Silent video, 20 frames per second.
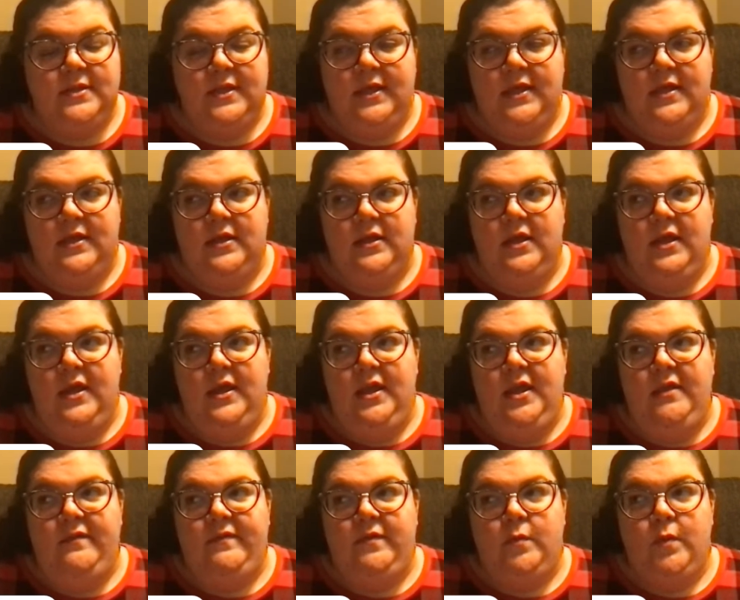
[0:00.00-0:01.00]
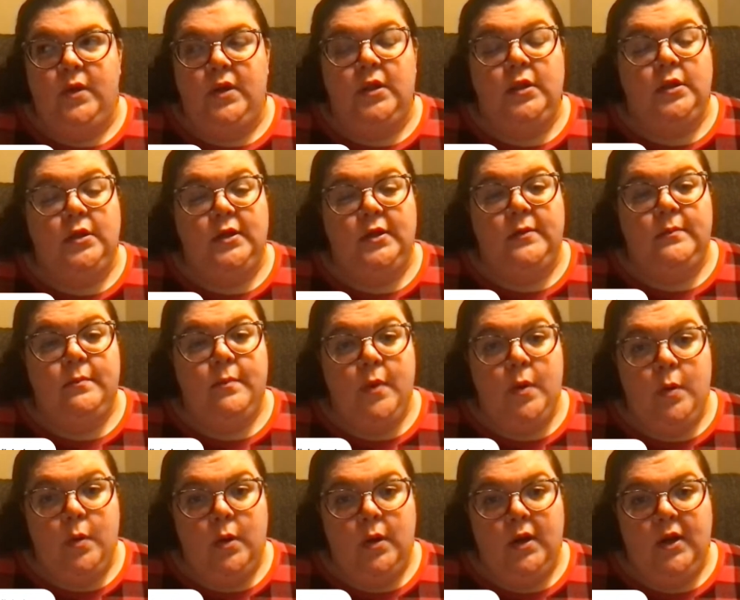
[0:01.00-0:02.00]
And if you want to learn
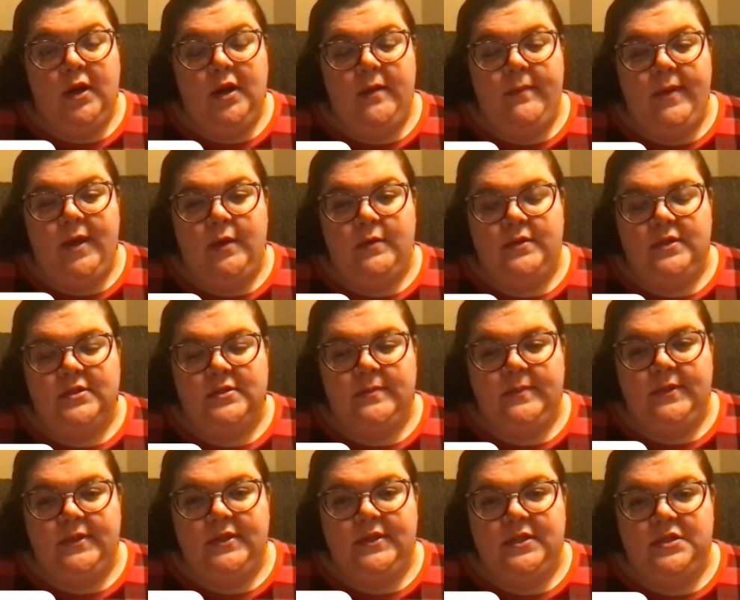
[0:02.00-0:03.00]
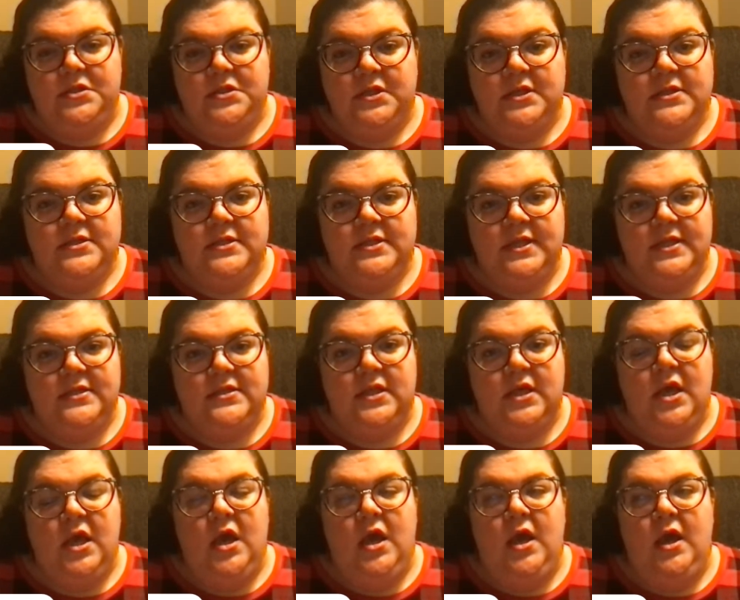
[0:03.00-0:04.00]
more about disability justice,
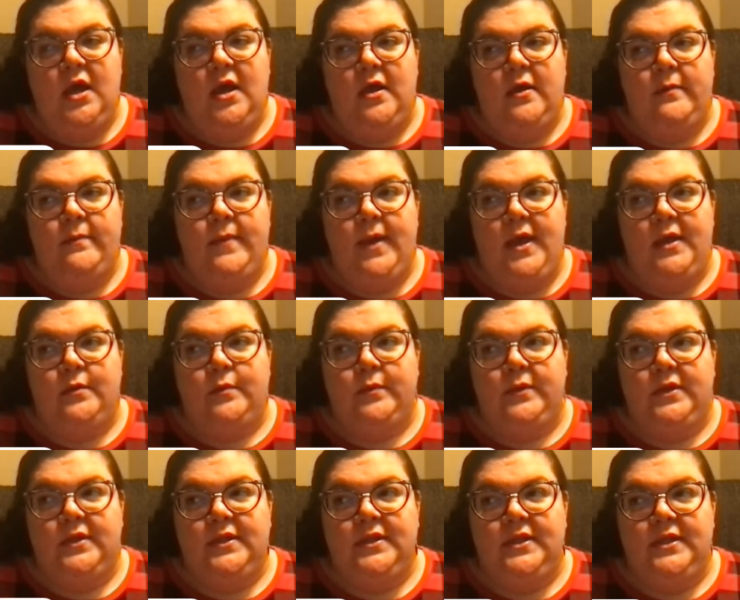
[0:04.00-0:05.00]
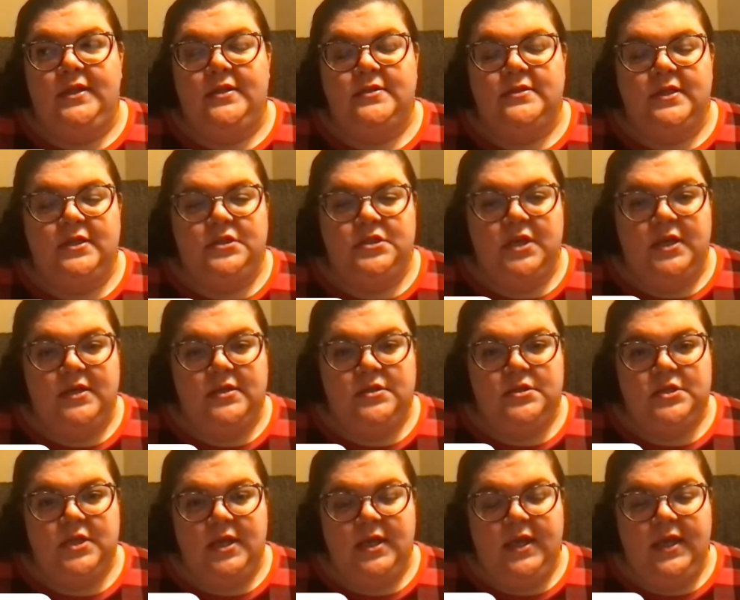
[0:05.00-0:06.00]
I really suggest
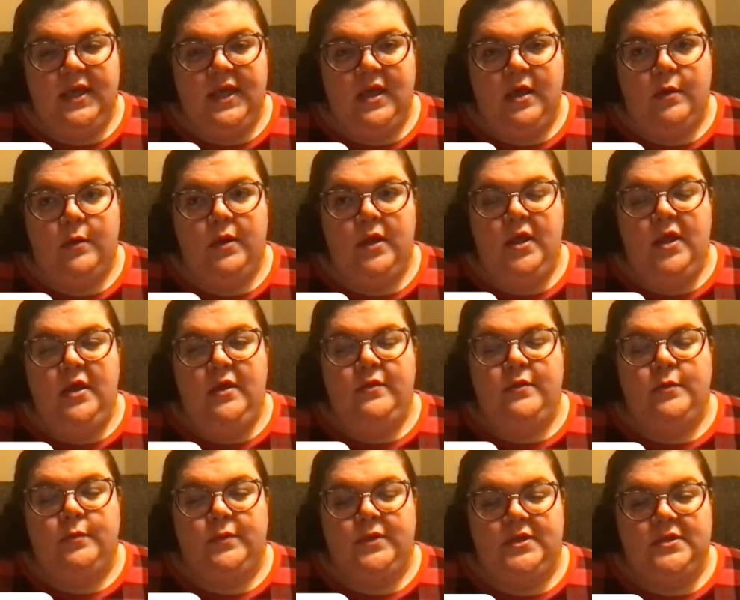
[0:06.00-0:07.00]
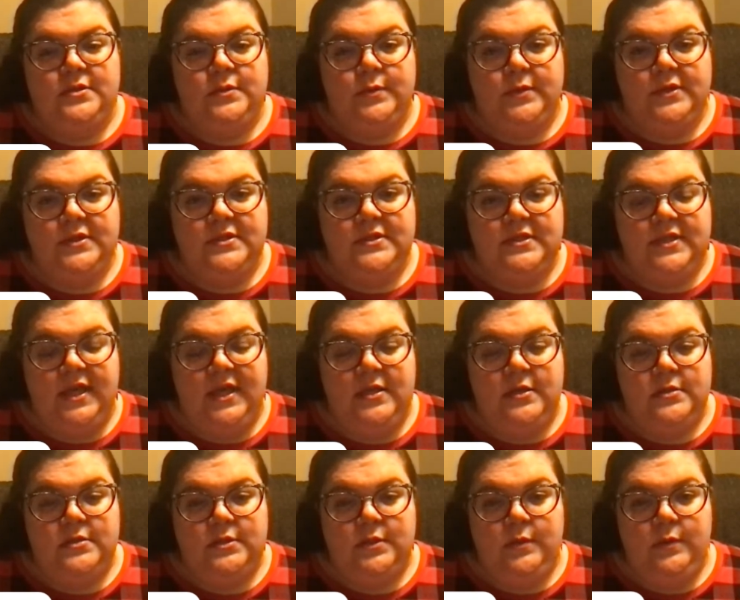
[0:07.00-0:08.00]
checking out the resource
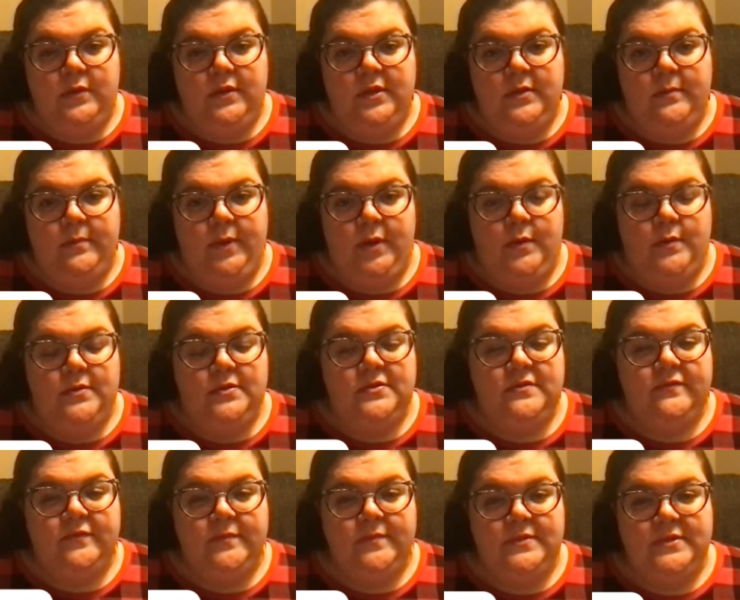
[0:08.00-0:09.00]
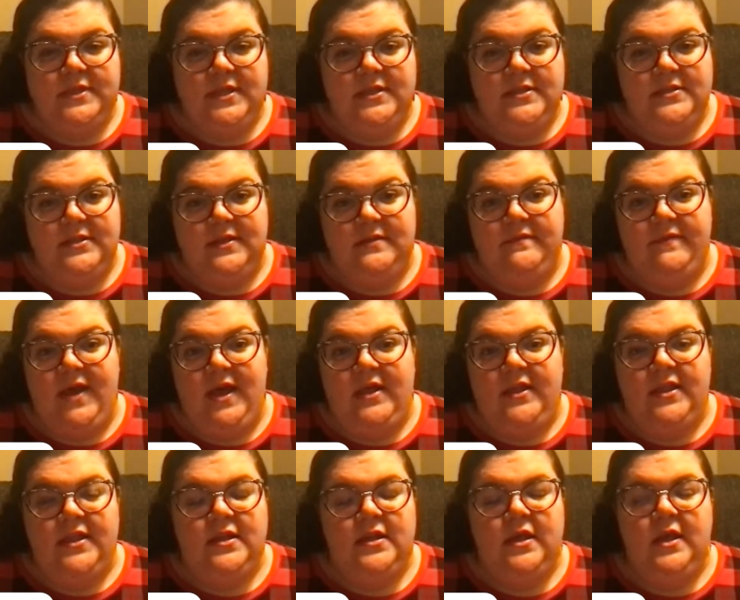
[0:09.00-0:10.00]
Skin, Tooth, and Bones from Sins
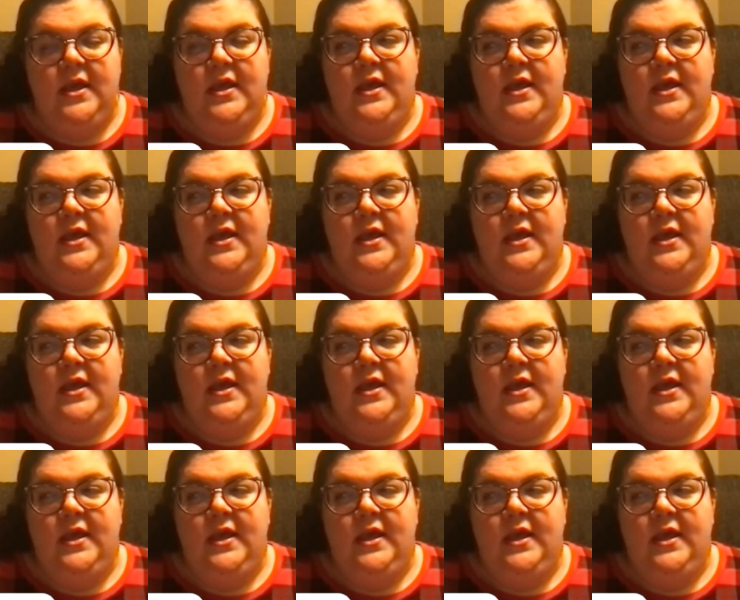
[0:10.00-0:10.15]
Invalid.